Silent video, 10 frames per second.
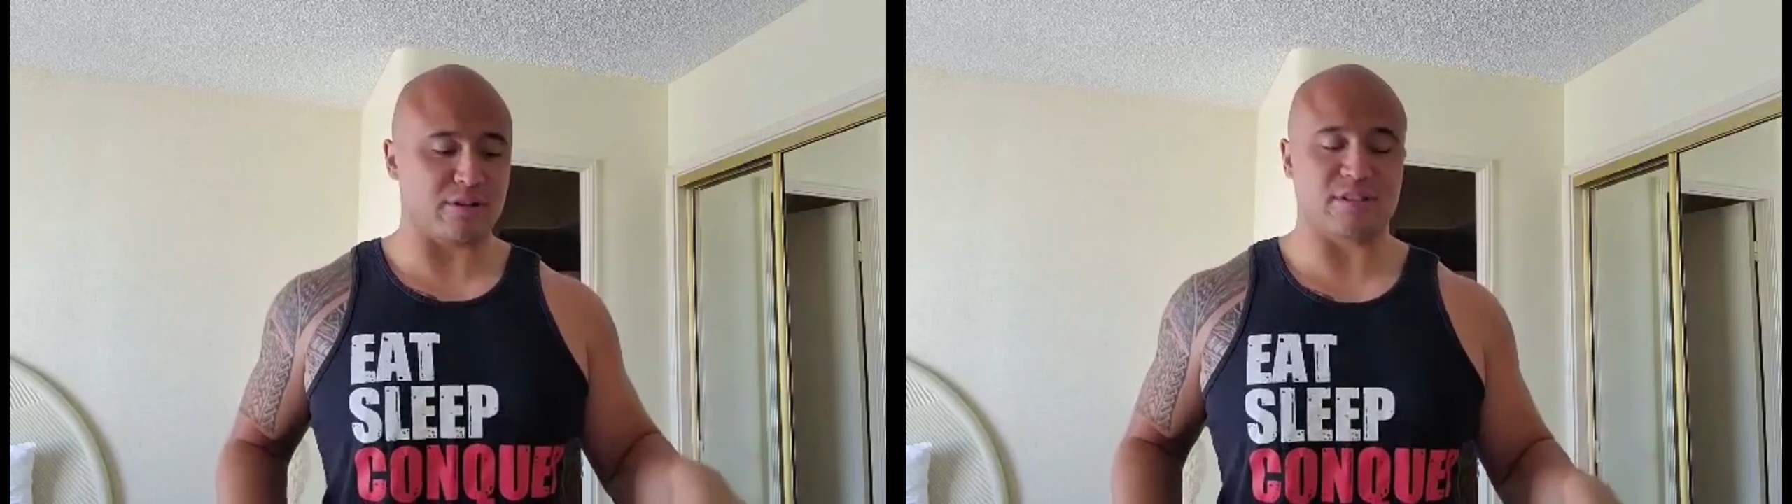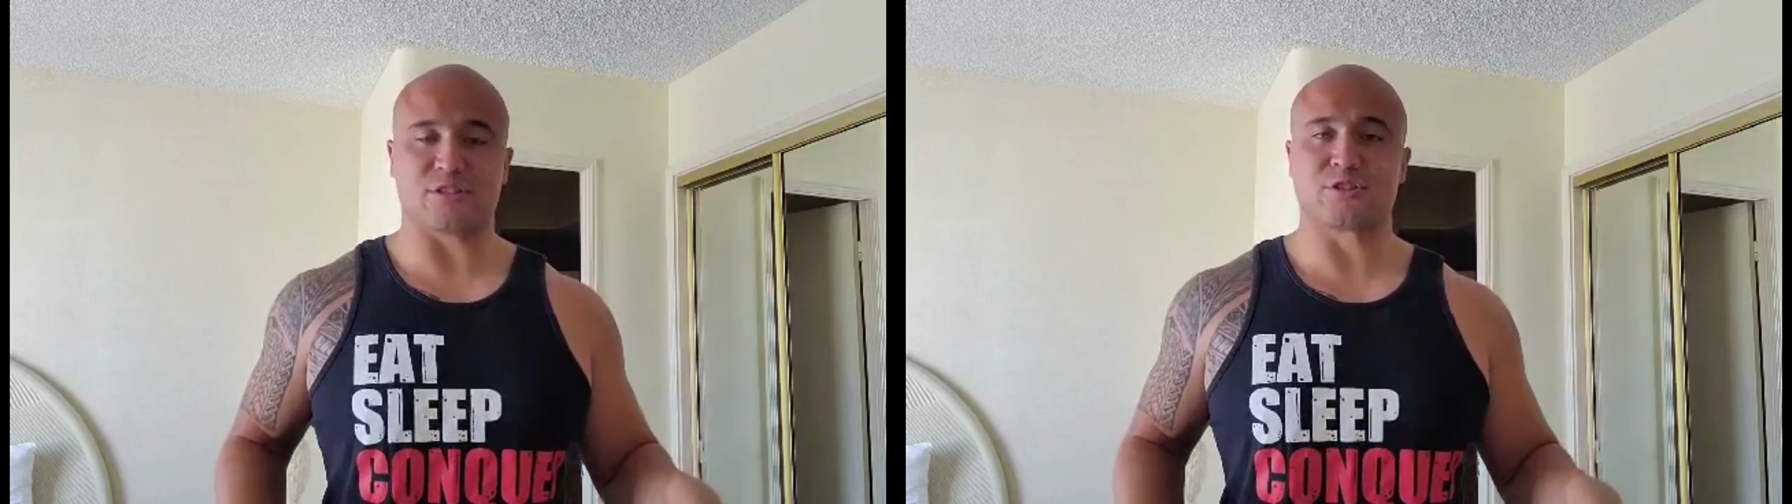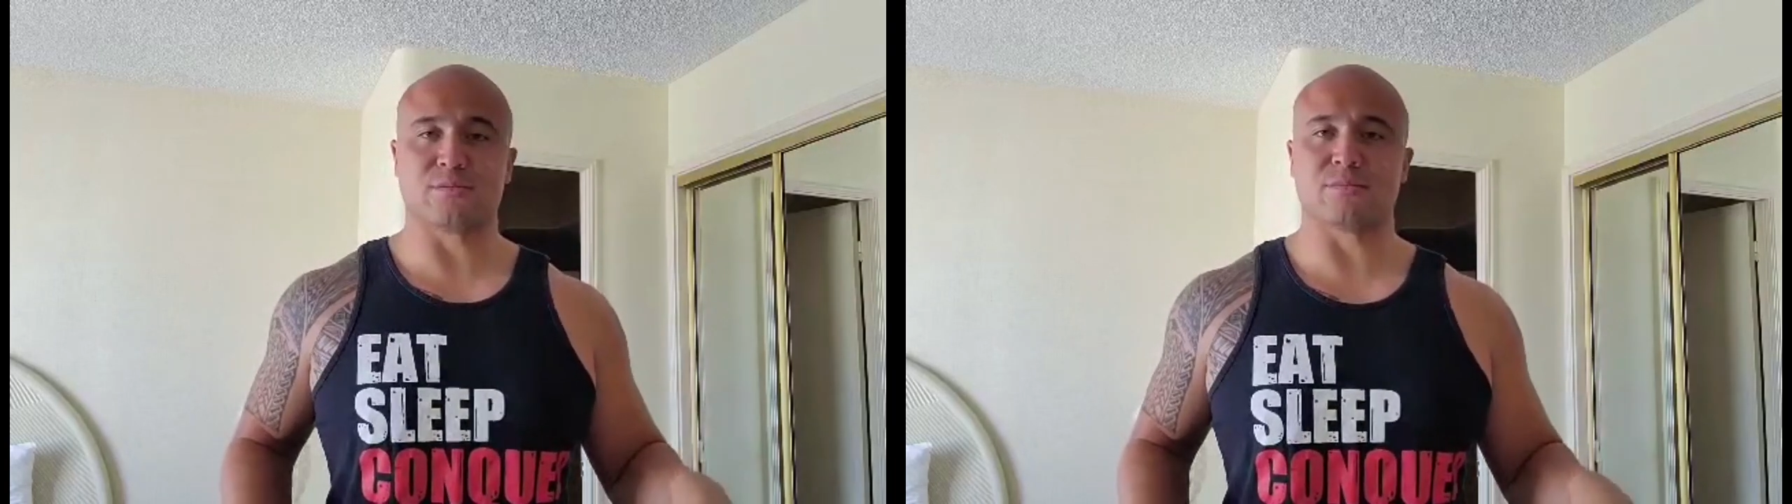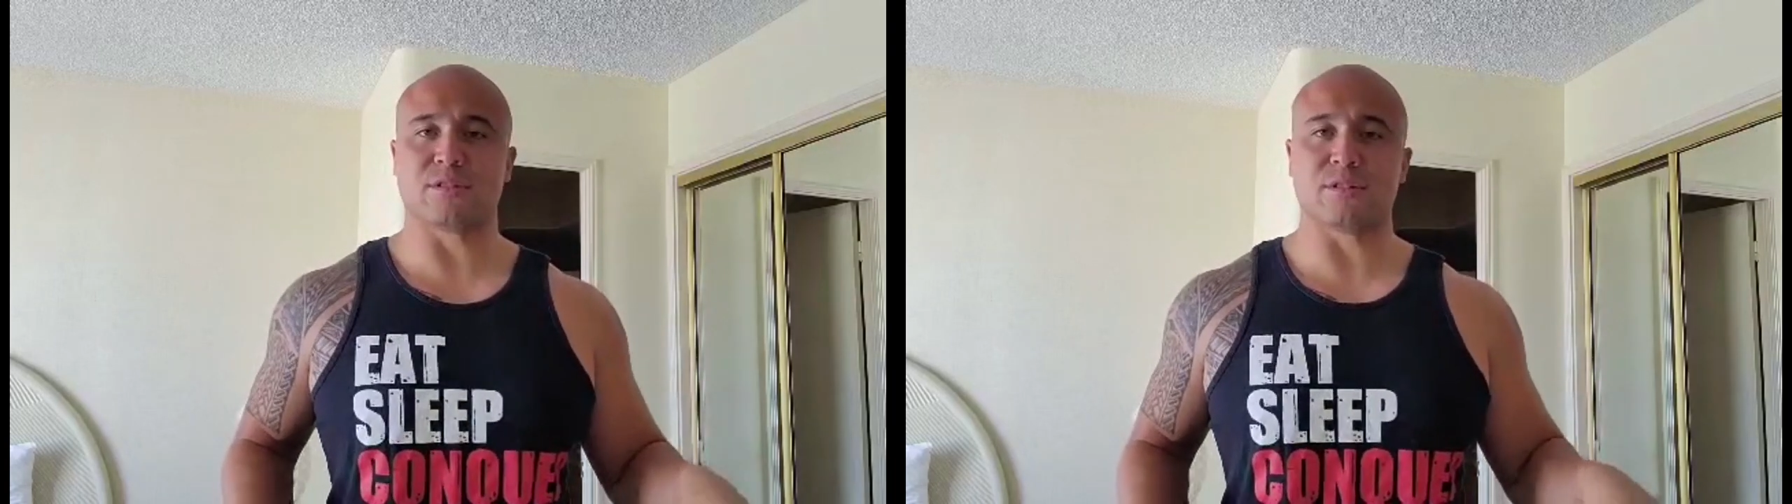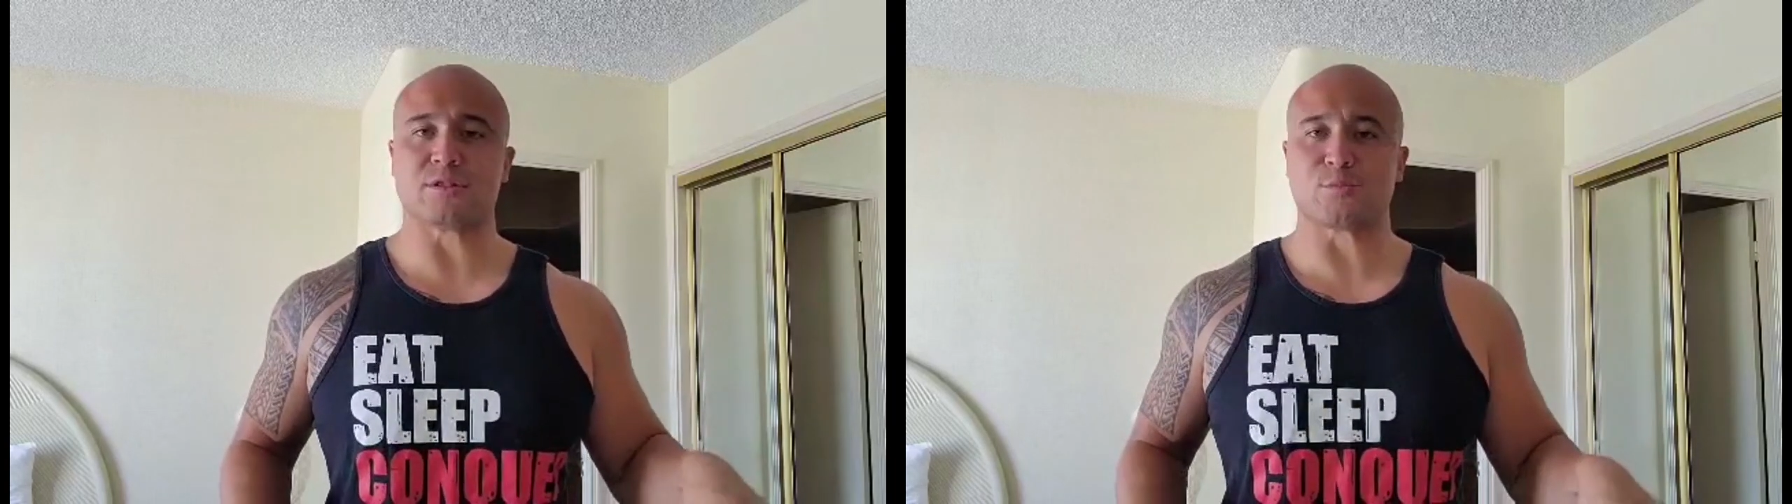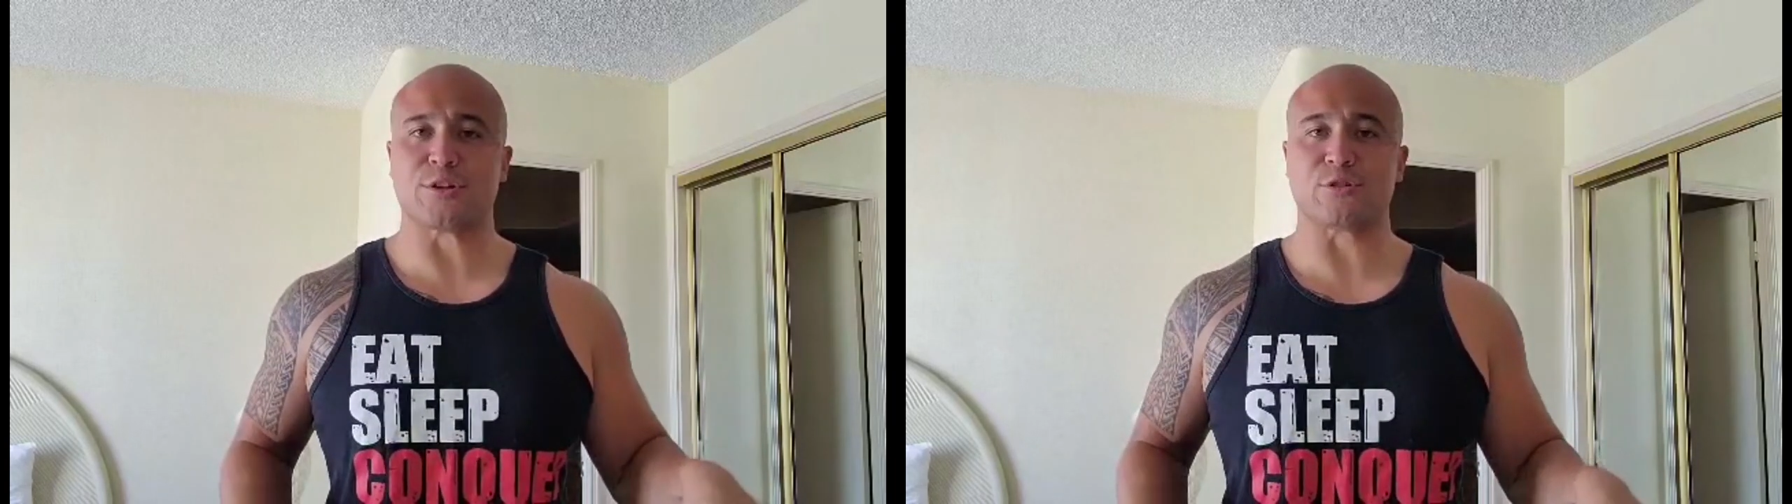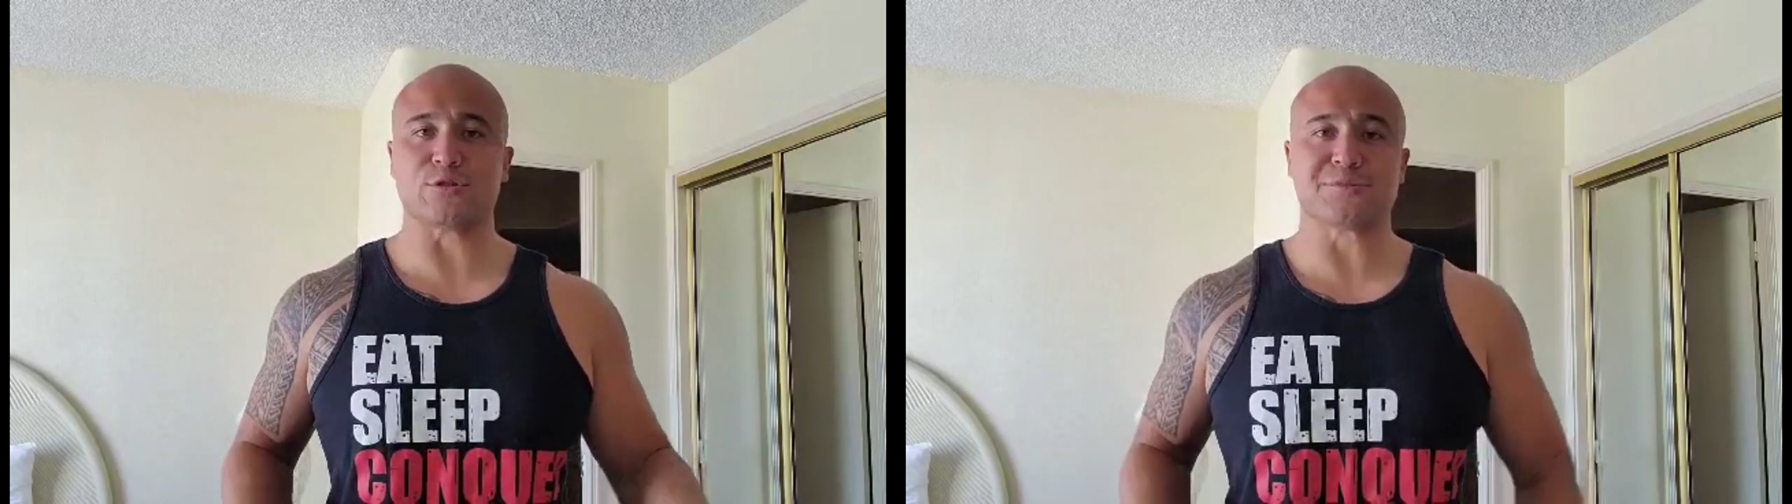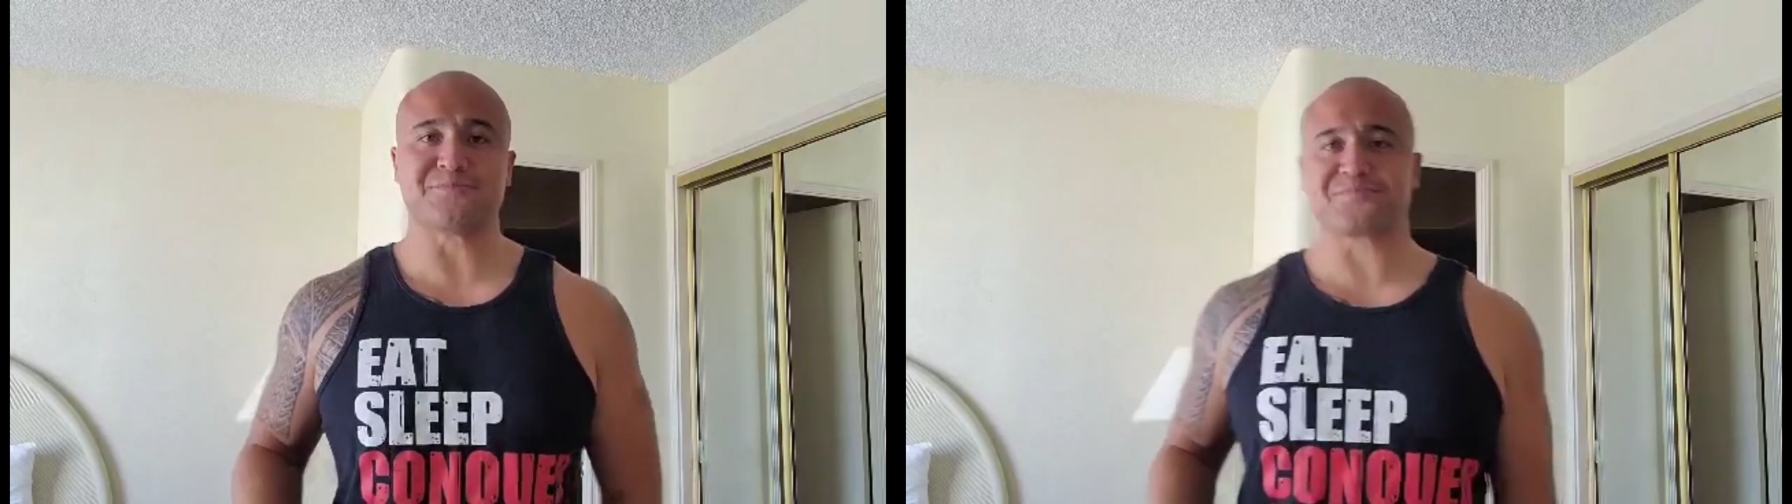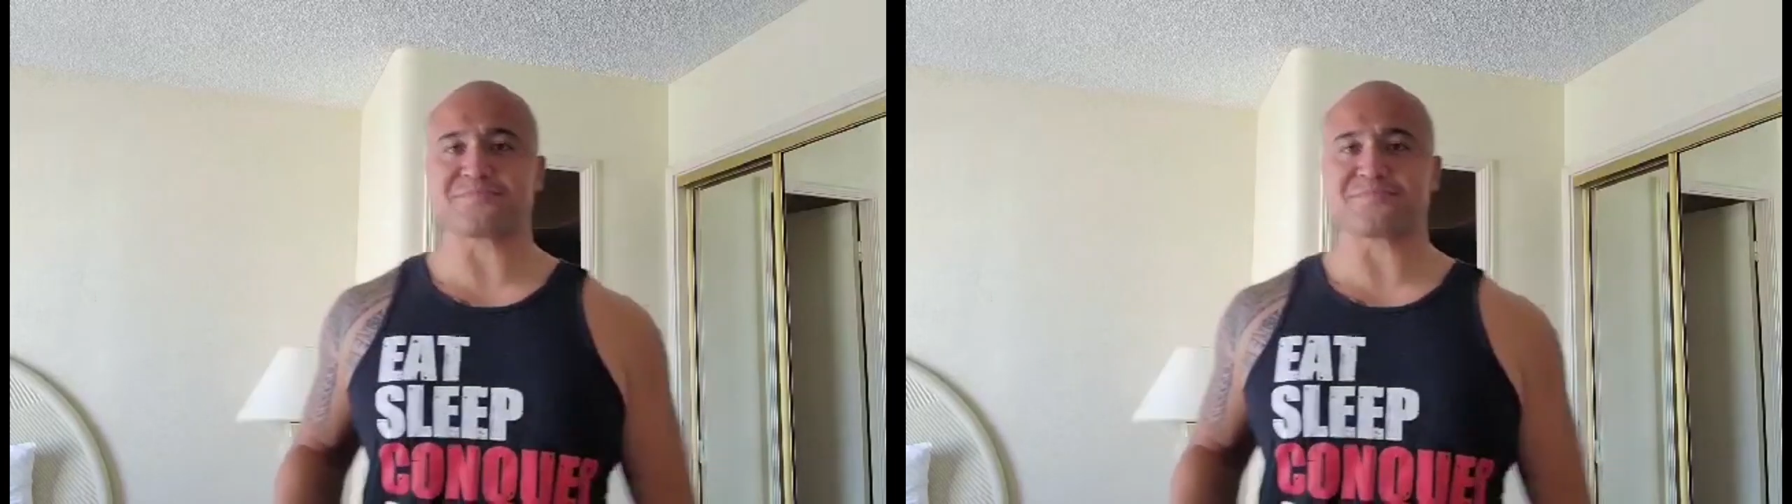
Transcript: and then the sh- uh, sprinkles.